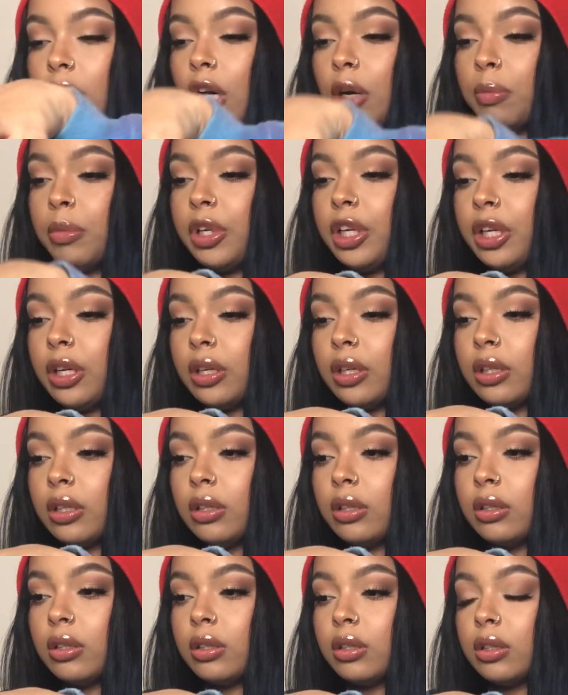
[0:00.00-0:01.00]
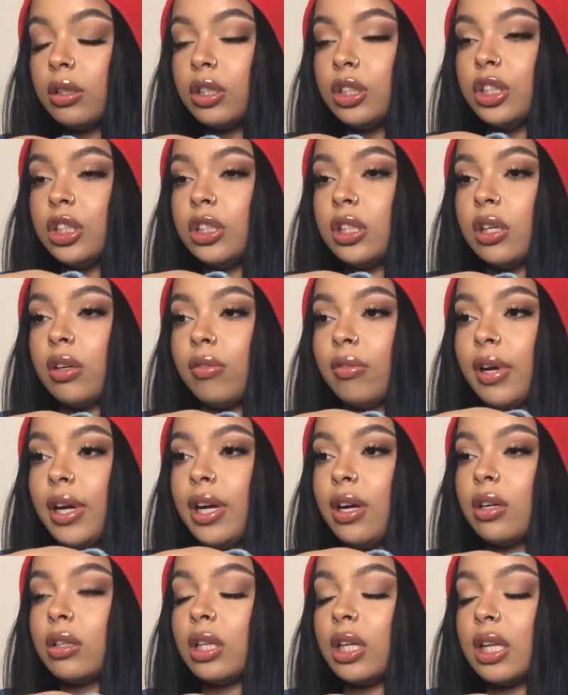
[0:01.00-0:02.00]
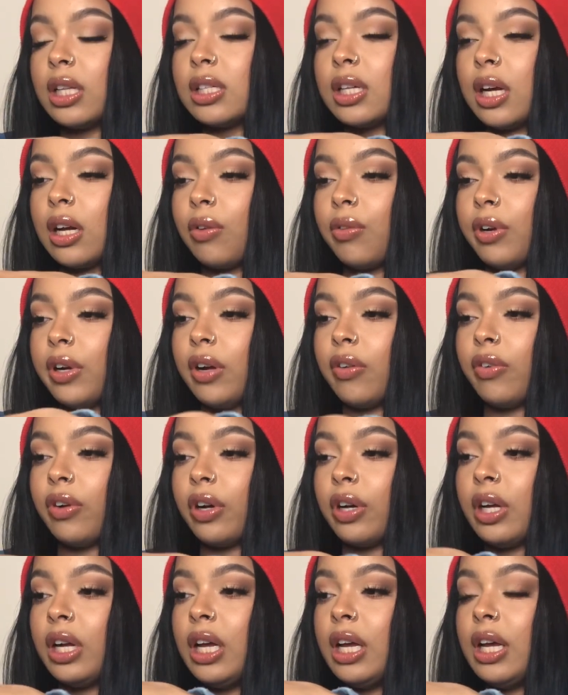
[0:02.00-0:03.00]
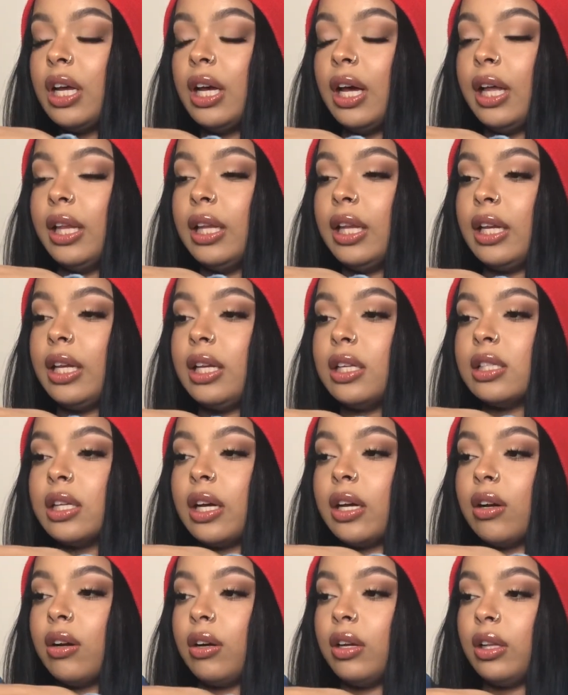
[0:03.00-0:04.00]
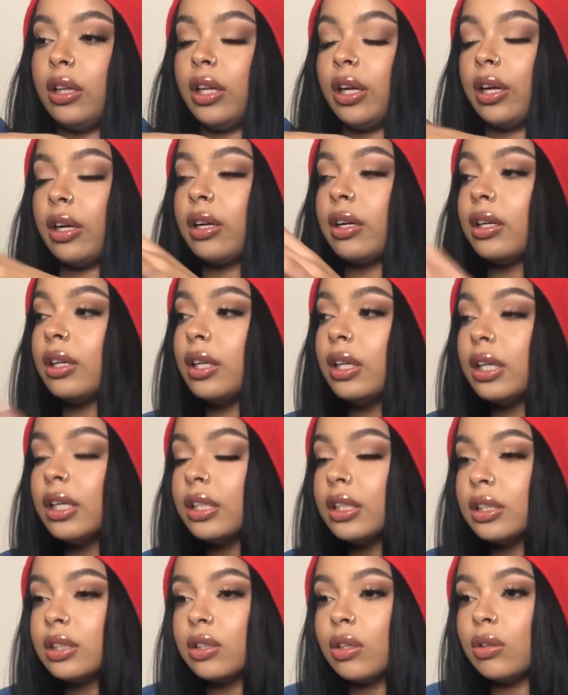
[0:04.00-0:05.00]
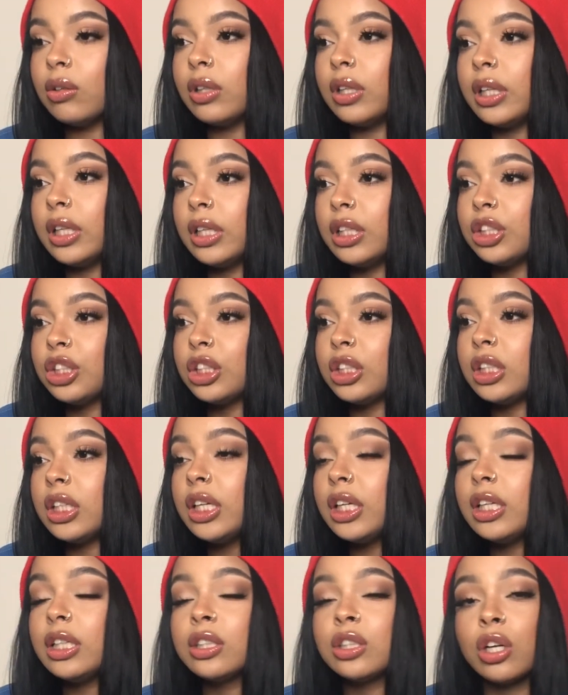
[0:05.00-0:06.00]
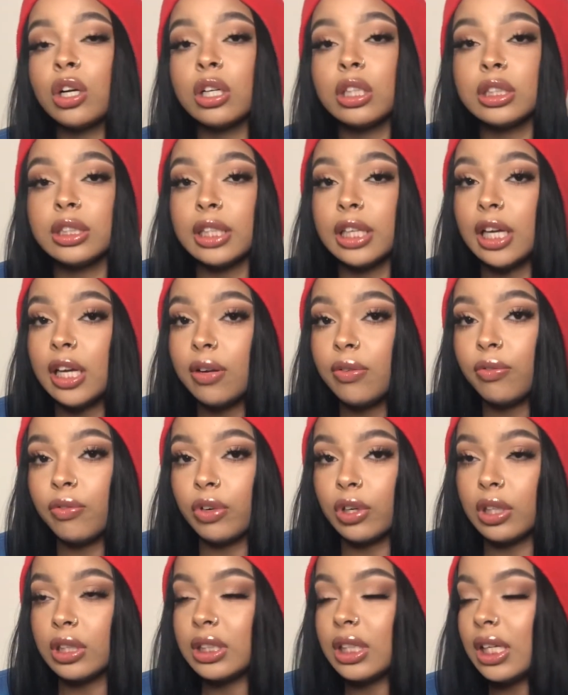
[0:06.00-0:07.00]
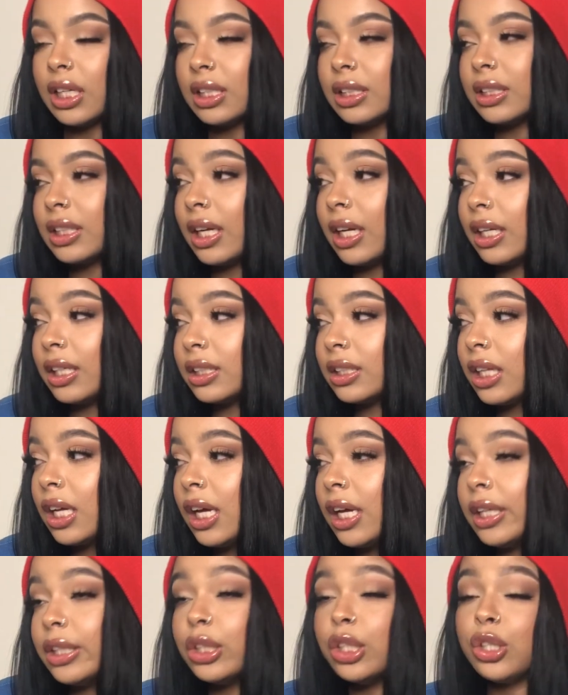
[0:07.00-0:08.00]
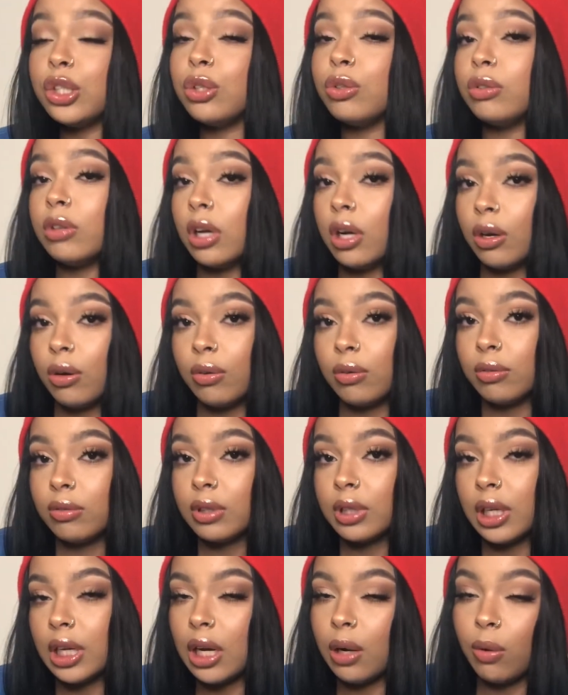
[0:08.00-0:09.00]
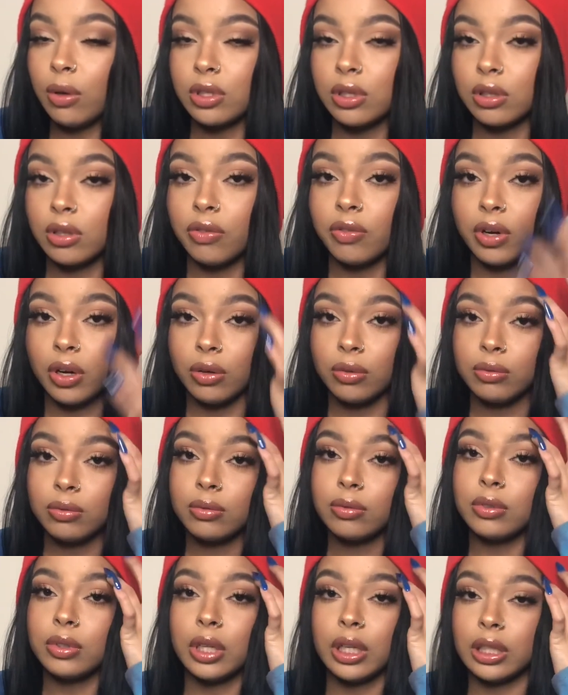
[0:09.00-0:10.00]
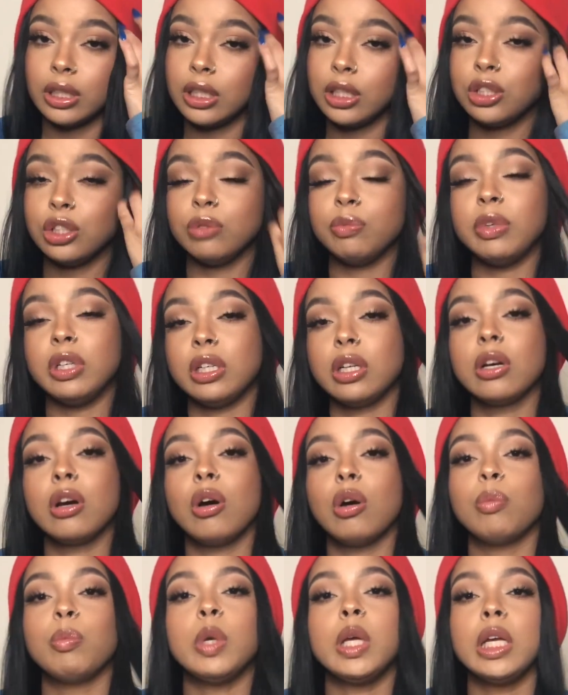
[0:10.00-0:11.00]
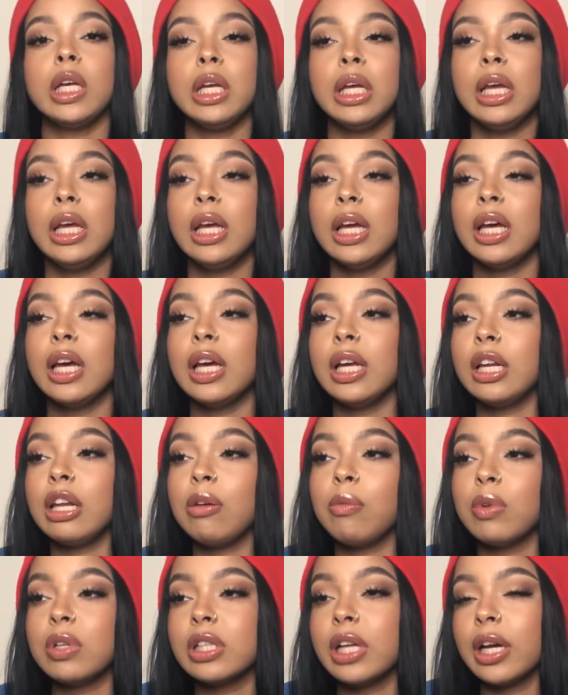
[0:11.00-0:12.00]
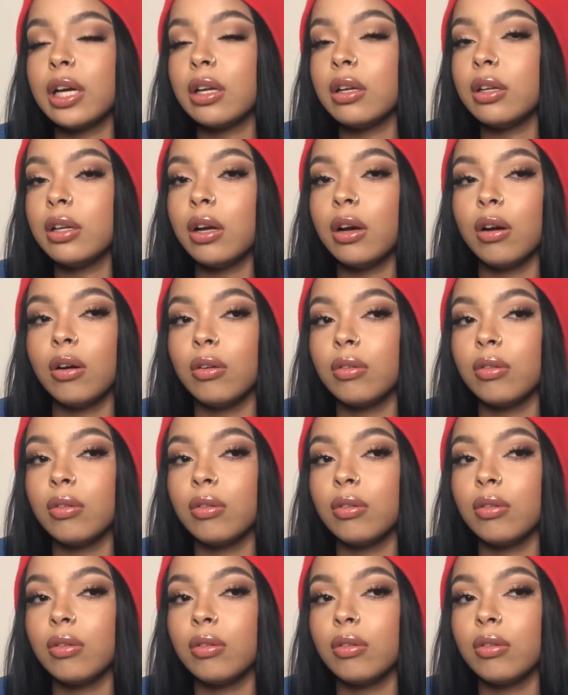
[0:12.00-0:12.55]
I'm here. She's like right here on the inside or whatever. And then he's like in there. So she turns to him first and says, did you know that I was on the phone? Like, did you mean to call me? And he was like, no,